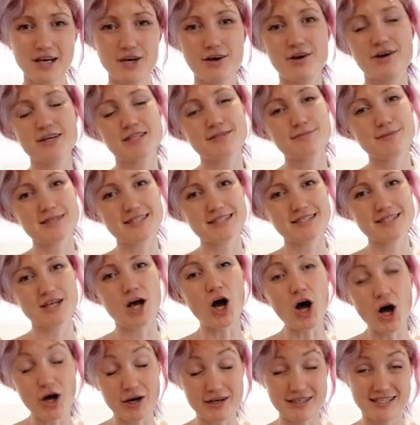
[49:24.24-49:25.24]
Christmas is
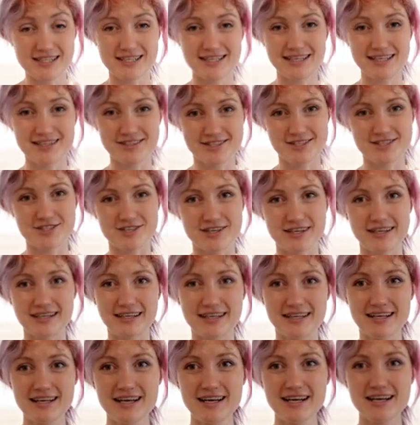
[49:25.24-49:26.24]
hot in
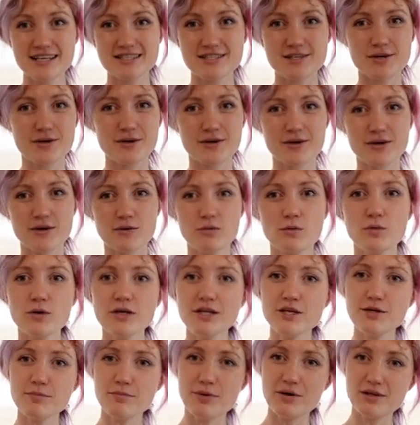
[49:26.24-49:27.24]
Australia. So what
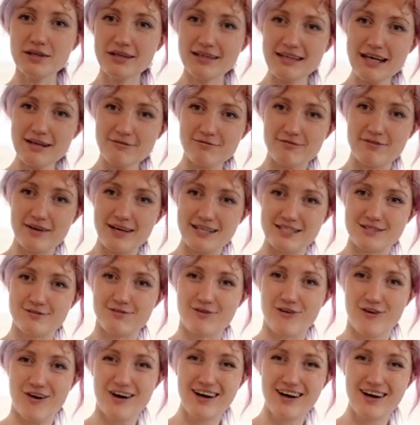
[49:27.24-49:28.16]
are you pulling that face for?